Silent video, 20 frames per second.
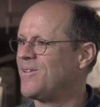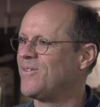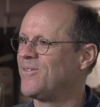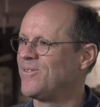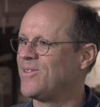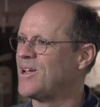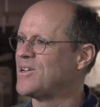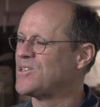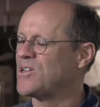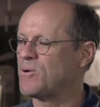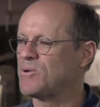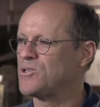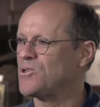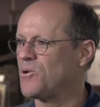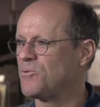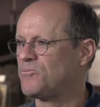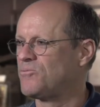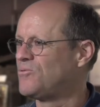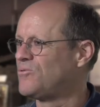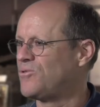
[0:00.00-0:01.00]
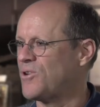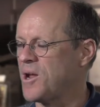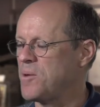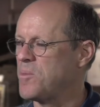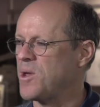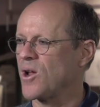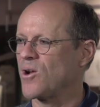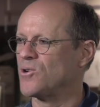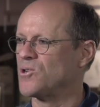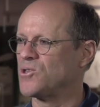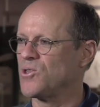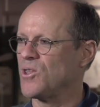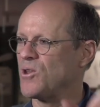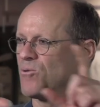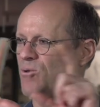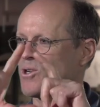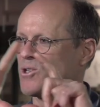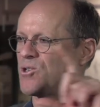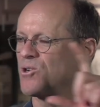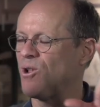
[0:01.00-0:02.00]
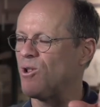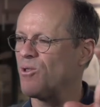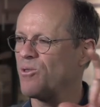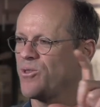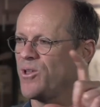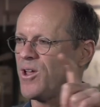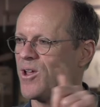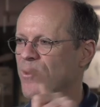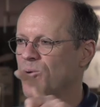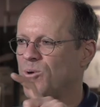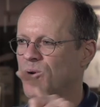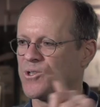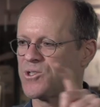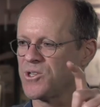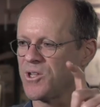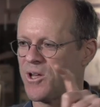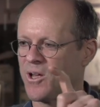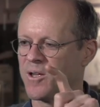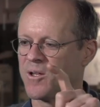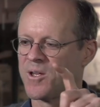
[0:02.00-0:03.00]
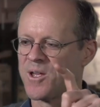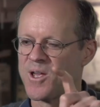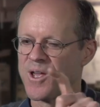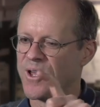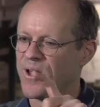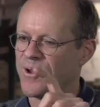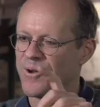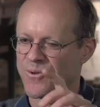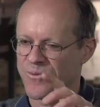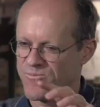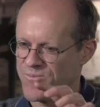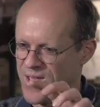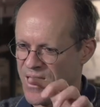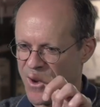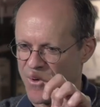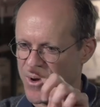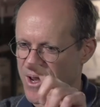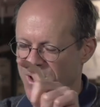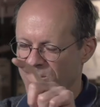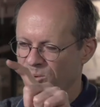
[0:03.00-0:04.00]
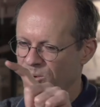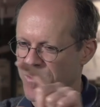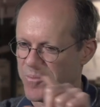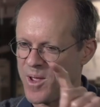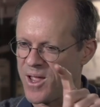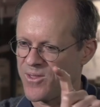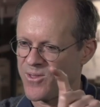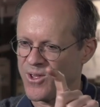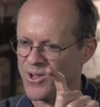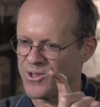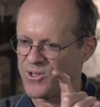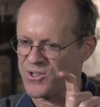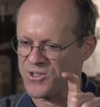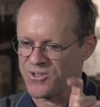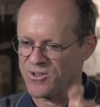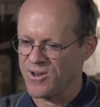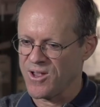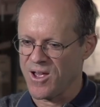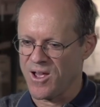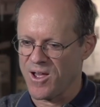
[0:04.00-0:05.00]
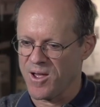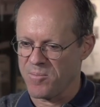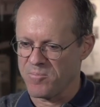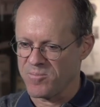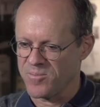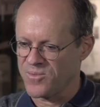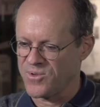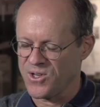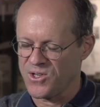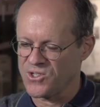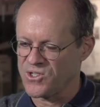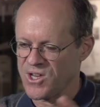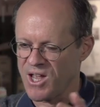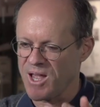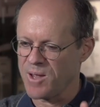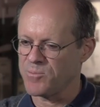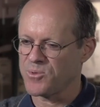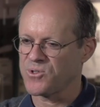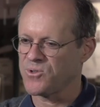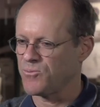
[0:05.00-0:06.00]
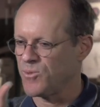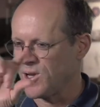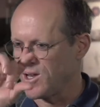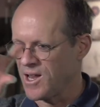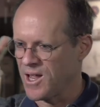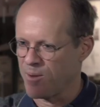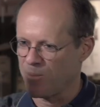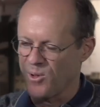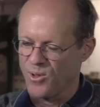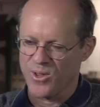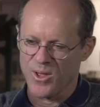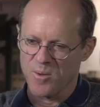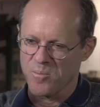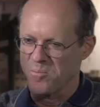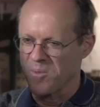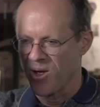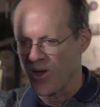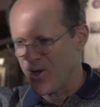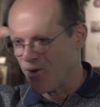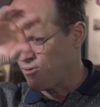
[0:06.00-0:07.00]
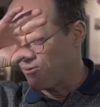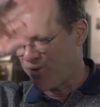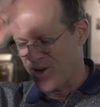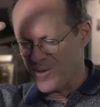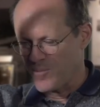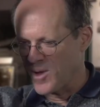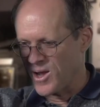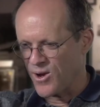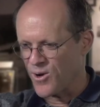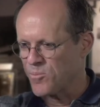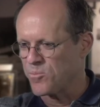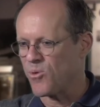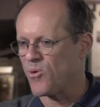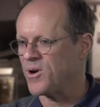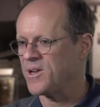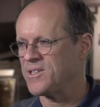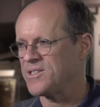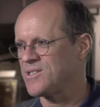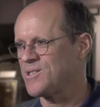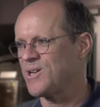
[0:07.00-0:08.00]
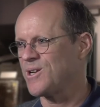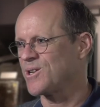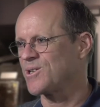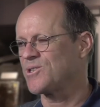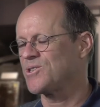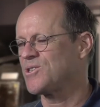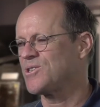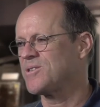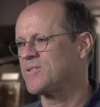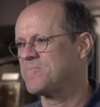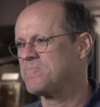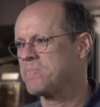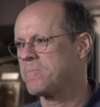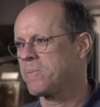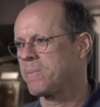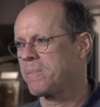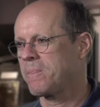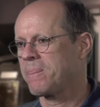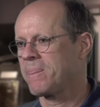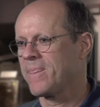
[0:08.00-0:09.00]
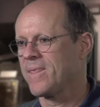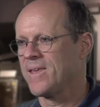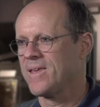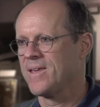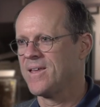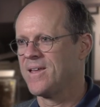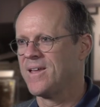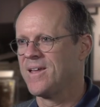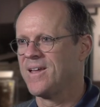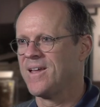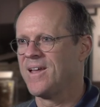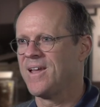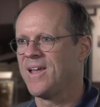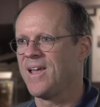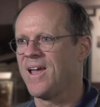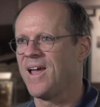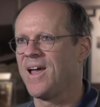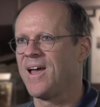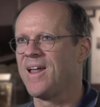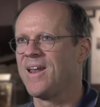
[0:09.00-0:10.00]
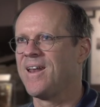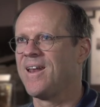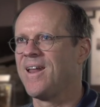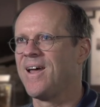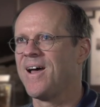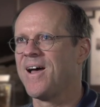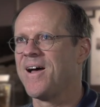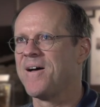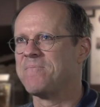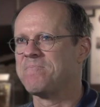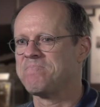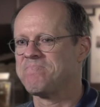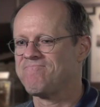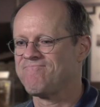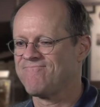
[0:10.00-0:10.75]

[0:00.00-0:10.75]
that's how we sold FrameMaker. So the original thing was, we'd make these tapes and we'd label them FrameMaker 0.6, and